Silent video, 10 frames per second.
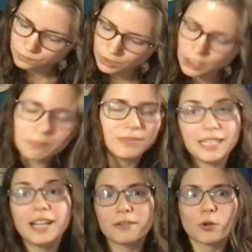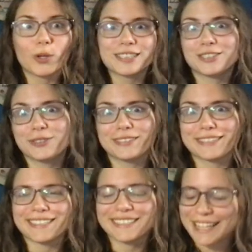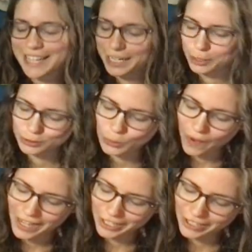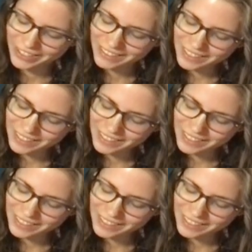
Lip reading: Oh, and of course, as soon as I say that, it goes quieter.